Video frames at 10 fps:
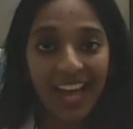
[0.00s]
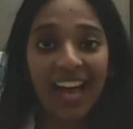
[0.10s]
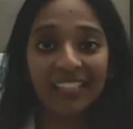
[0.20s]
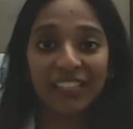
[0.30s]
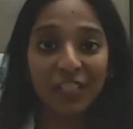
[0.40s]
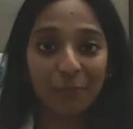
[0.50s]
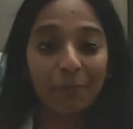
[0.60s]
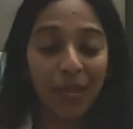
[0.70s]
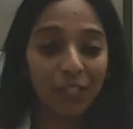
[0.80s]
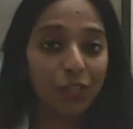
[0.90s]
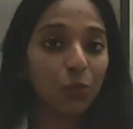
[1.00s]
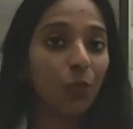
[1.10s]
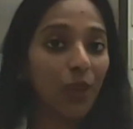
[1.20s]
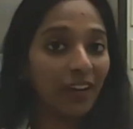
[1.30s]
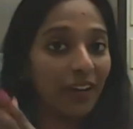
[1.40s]
as compared to
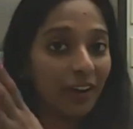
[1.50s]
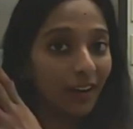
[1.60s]
when